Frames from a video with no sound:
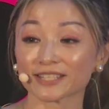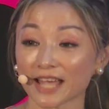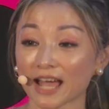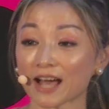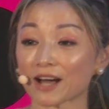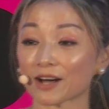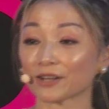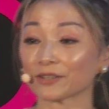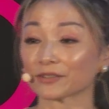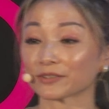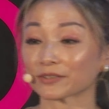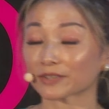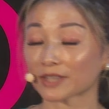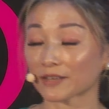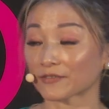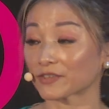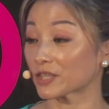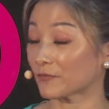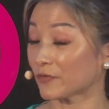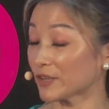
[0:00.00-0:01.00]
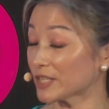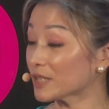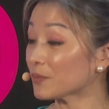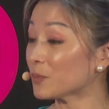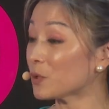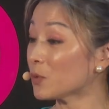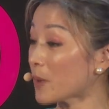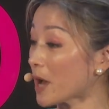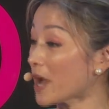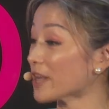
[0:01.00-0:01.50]
out that the
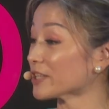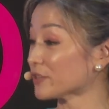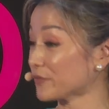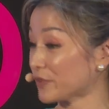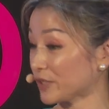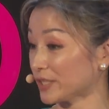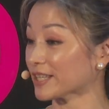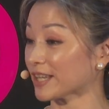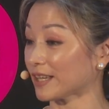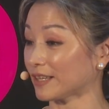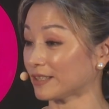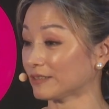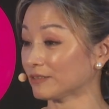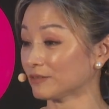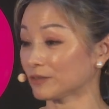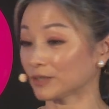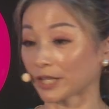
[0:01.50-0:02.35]
visible parts of your skin,